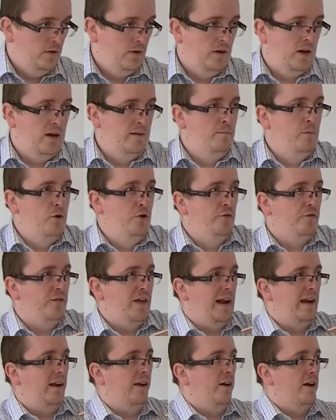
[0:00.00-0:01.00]
I move
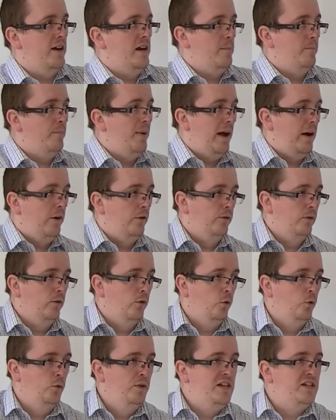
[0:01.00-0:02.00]
that line about,
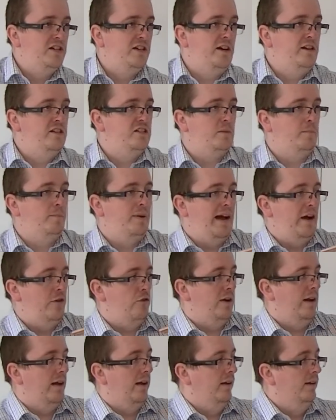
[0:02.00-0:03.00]
all these lines are
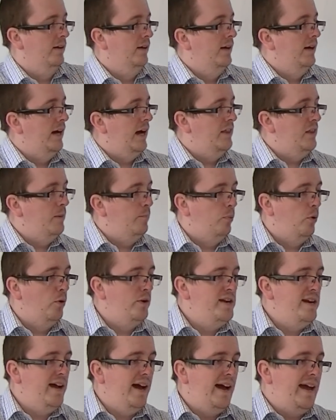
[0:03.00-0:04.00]
parallel, and the
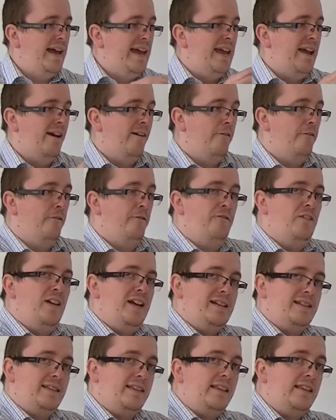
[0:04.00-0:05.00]
point A
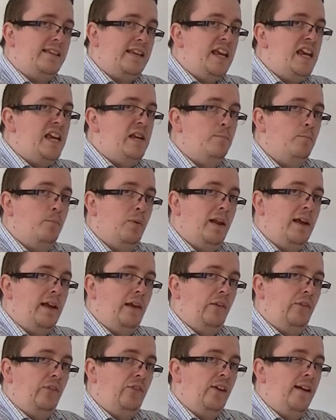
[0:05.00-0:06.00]
fixes it in
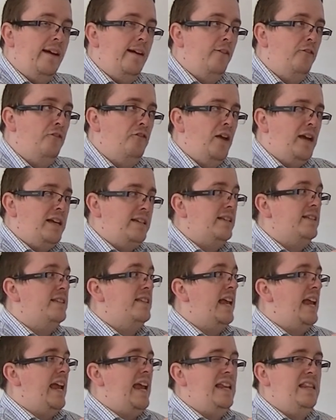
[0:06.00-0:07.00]
place, fixes
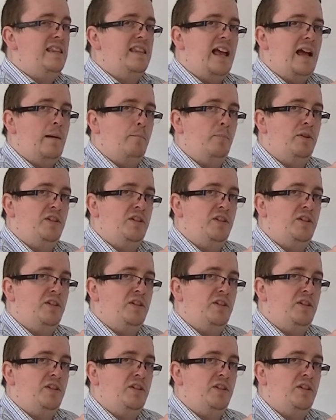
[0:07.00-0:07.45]
it in that